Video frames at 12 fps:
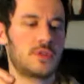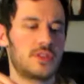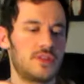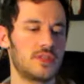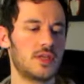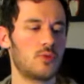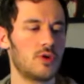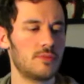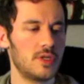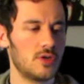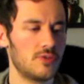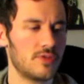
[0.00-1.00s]
The thing that won
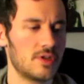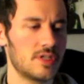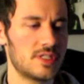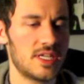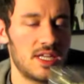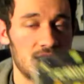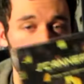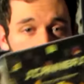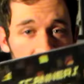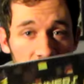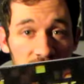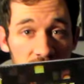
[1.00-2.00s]
me over is that it's a
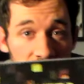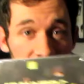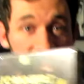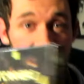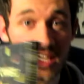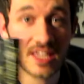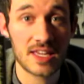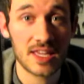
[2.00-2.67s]
very, very thick